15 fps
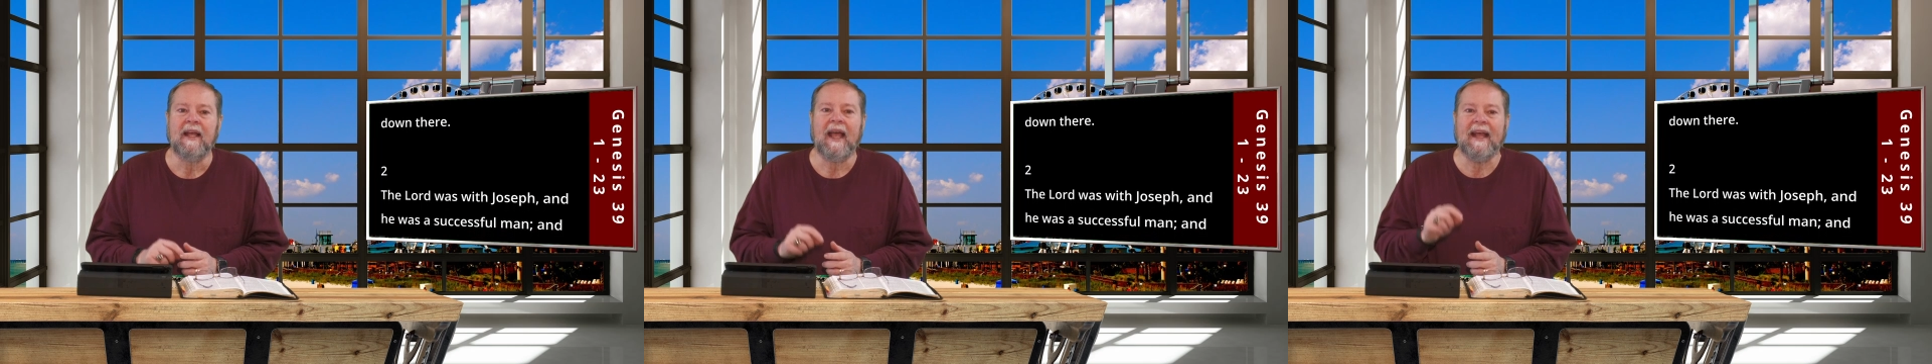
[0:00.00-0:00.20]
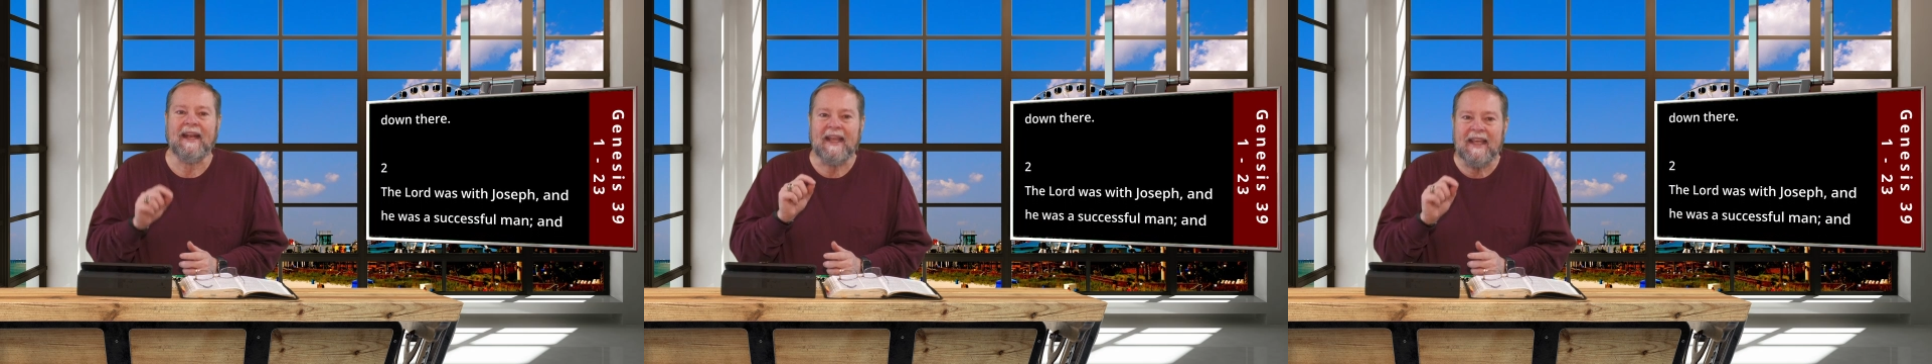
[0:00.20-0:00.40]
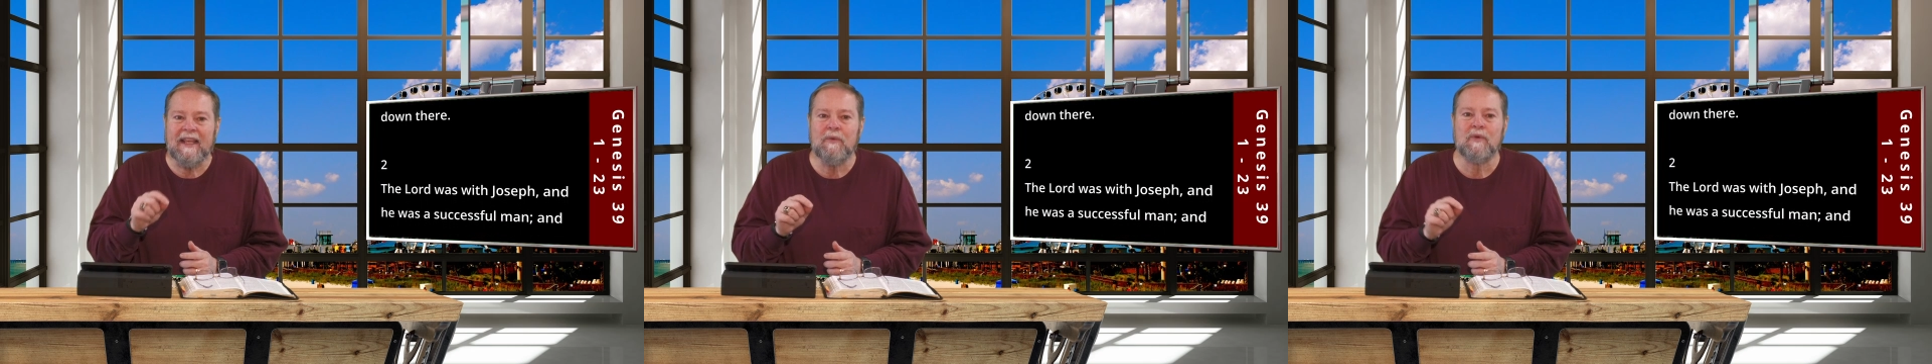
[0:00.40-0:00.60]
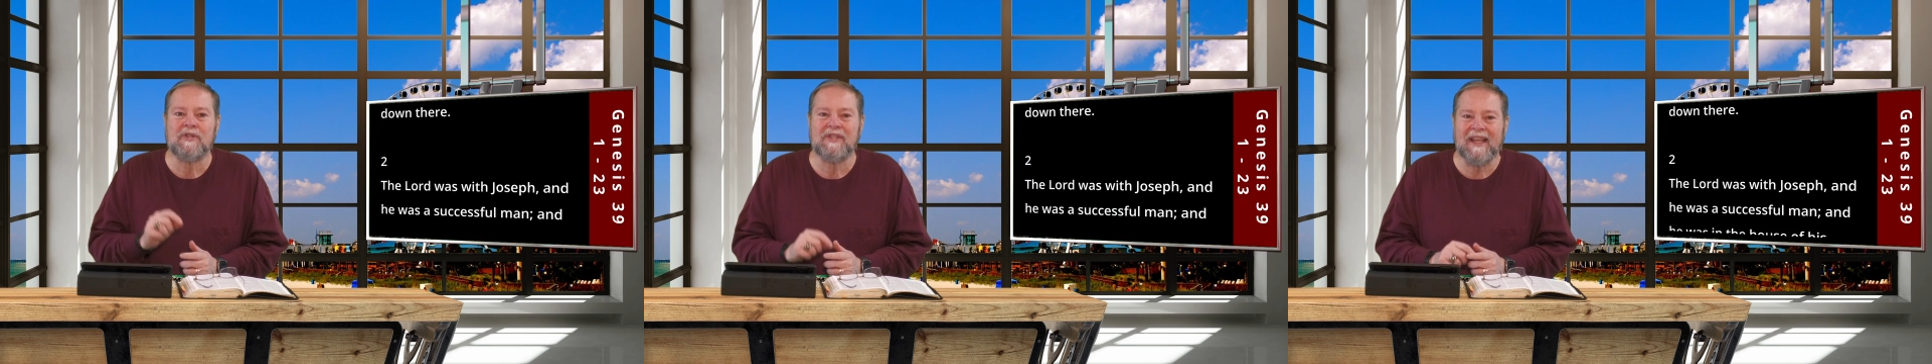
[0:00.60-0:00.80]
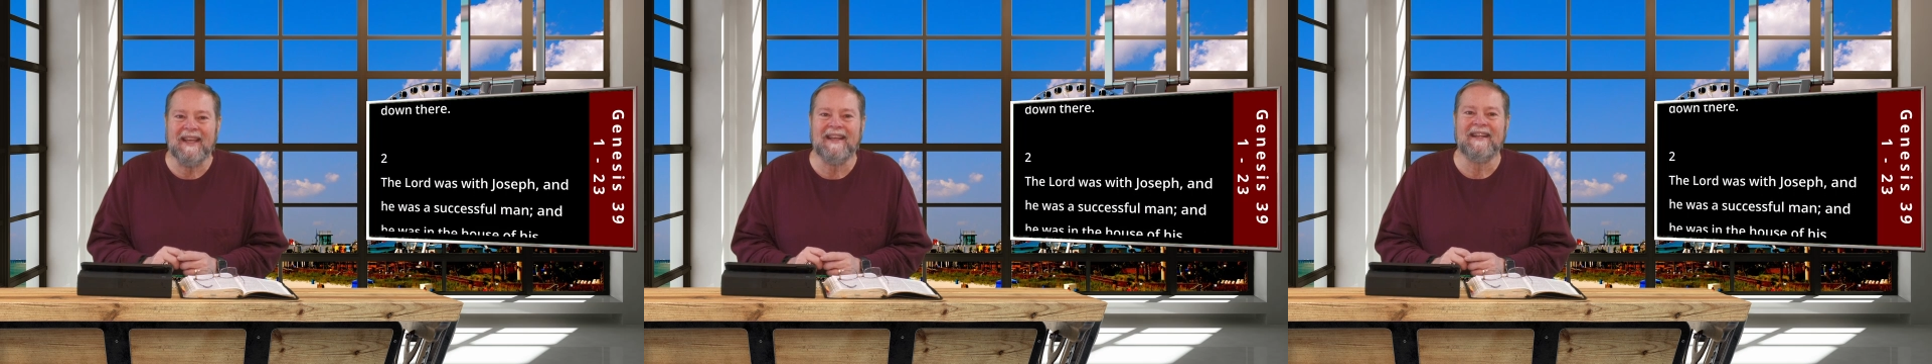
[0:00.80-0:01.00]
and he
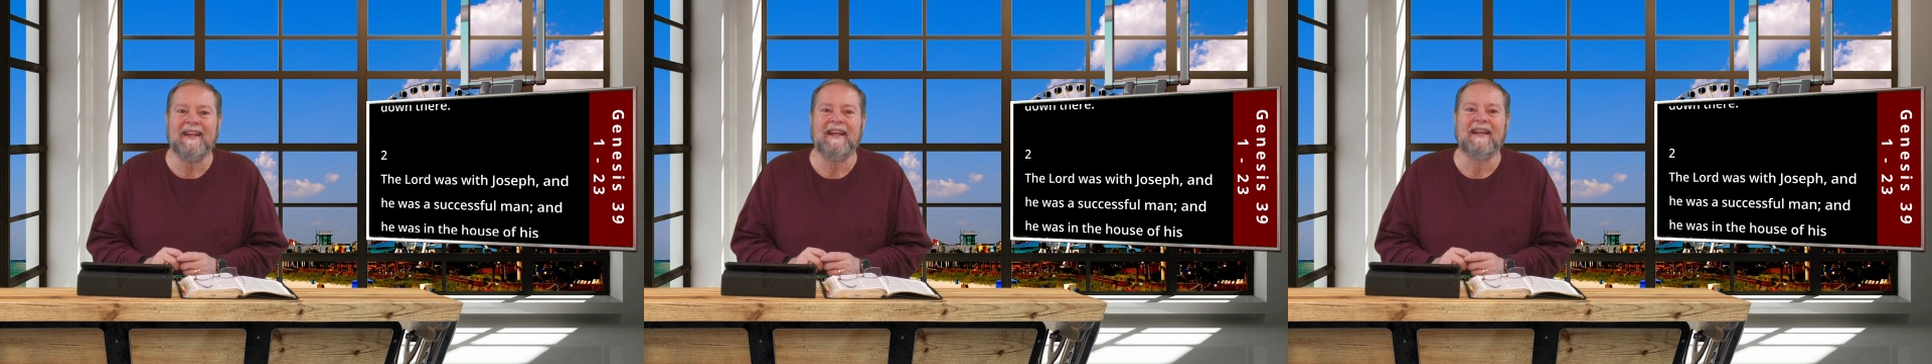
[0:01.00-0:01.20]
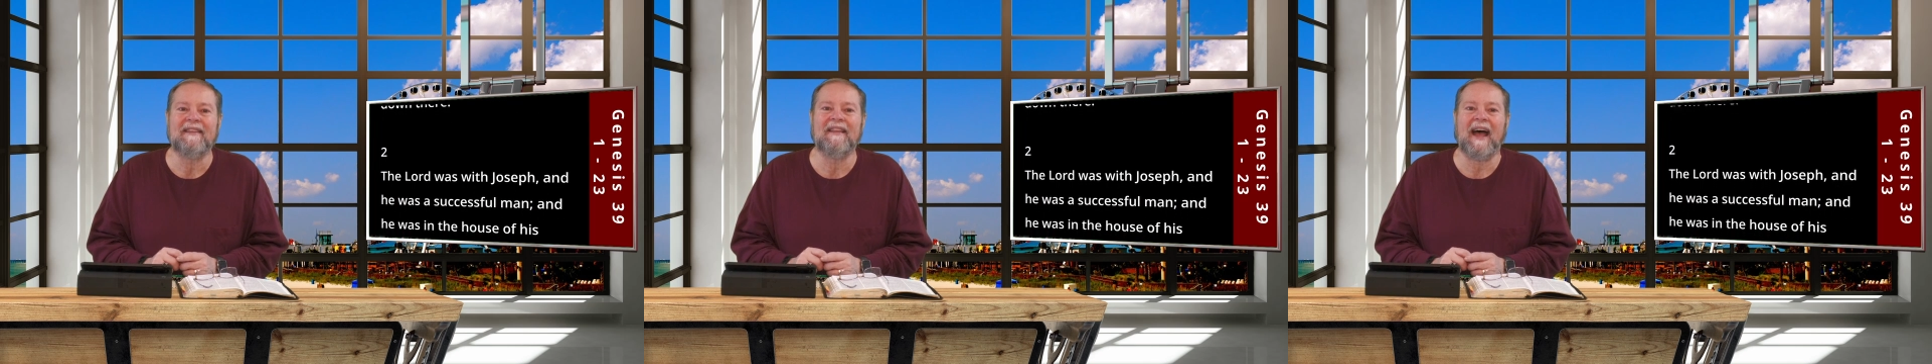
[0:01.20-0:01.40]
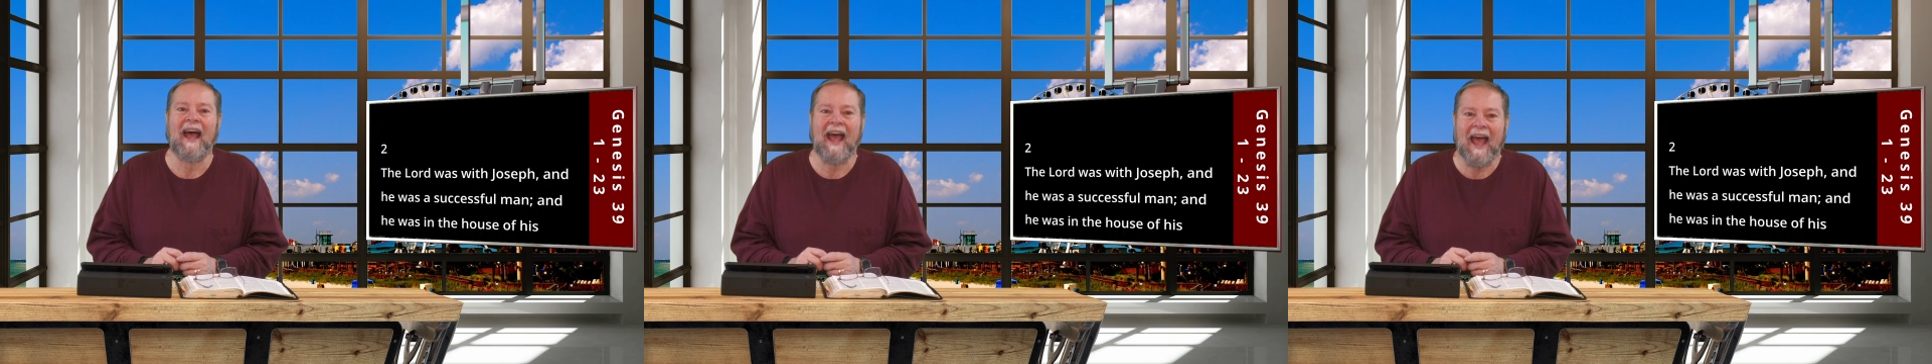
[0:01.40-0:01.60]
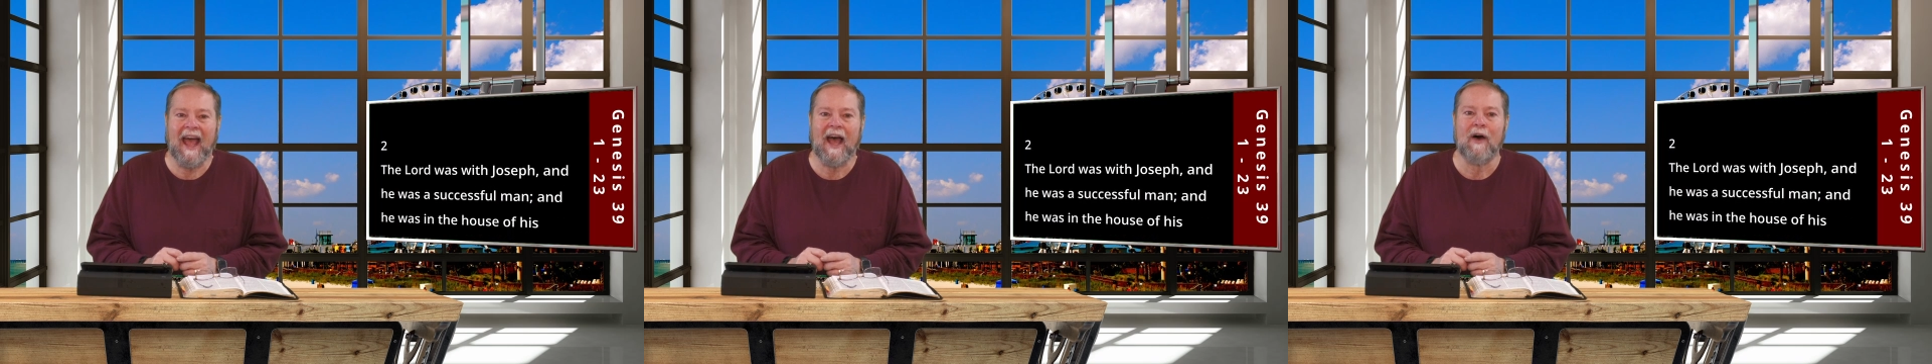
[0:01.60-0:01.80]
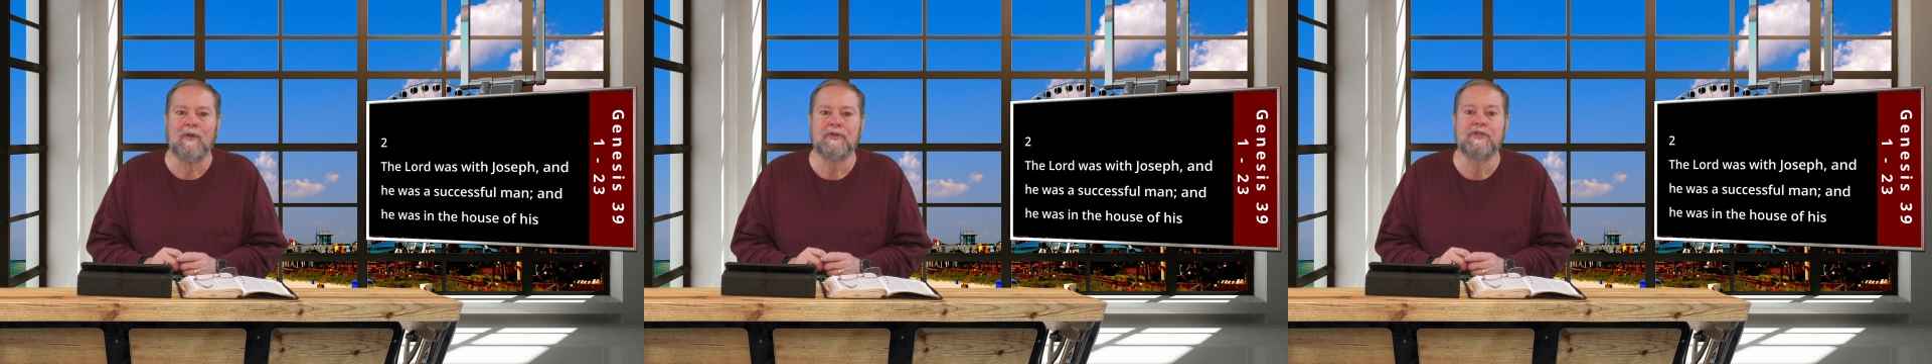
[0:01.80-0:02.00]
was in the
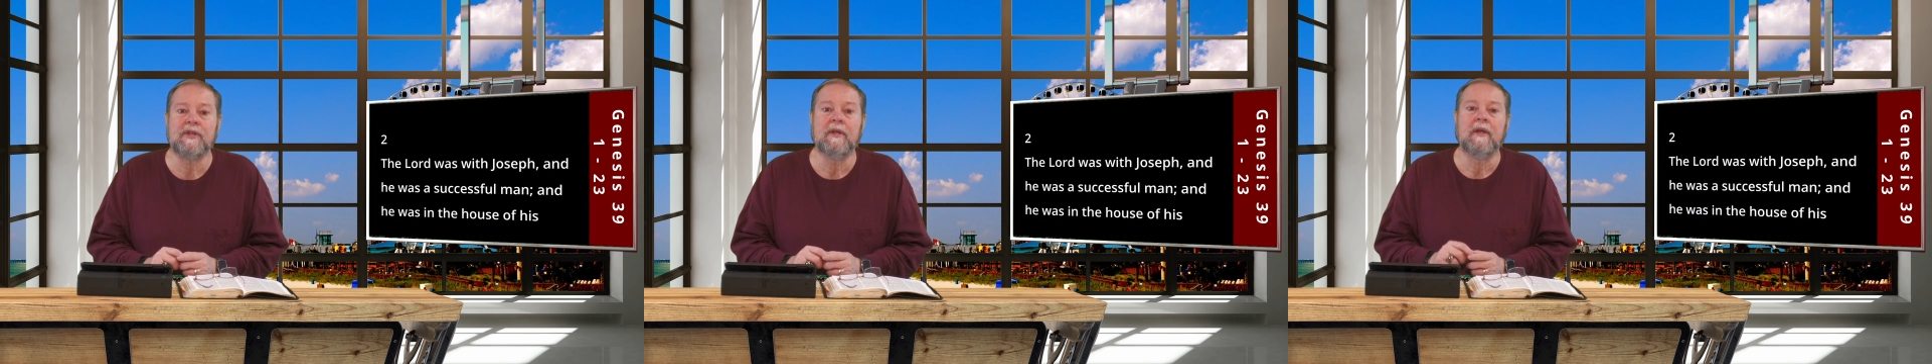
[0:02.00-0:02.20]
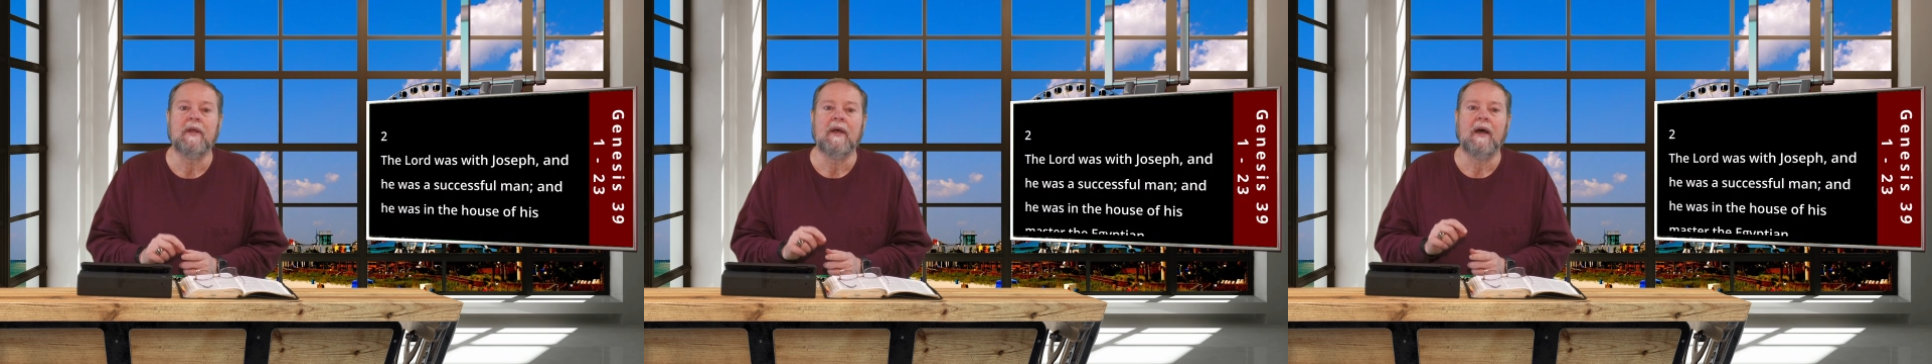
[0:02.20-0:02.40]
house